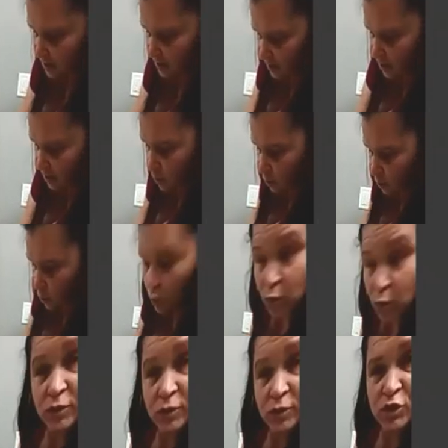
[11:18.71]
or
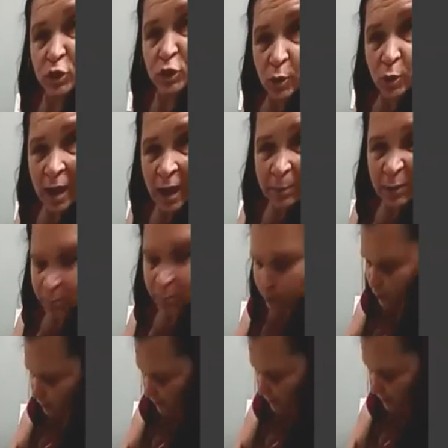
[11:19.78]
2 happy birthdays,